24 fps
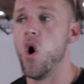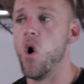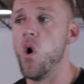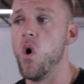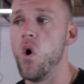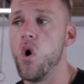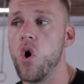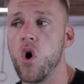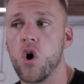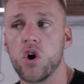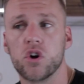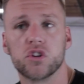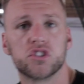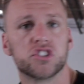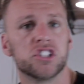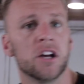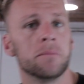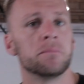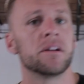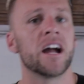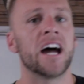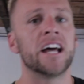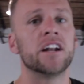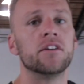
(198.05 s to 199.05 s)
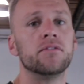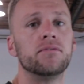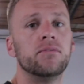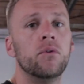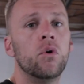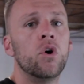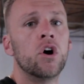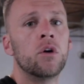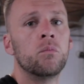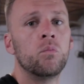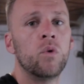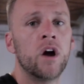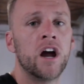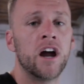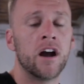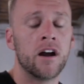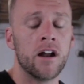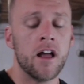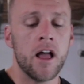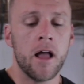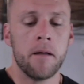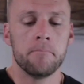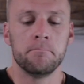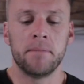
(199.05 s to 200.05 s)
or some kind of form
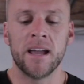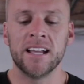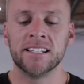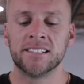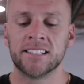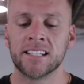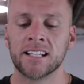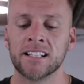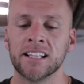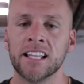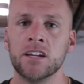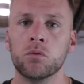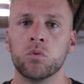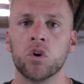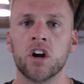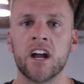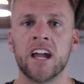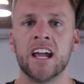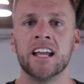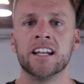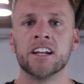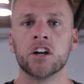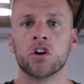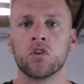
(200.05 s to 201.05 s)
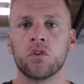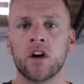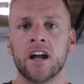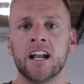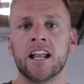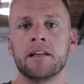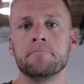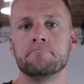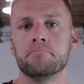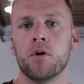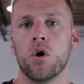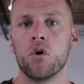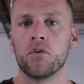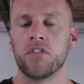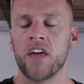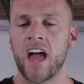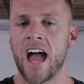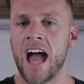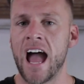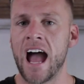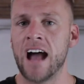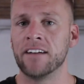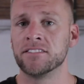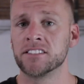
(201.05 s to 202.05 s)
where basically we're integrating both
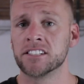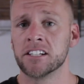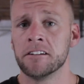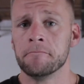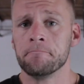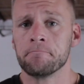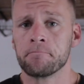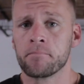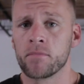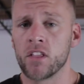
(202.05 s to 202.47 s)
halves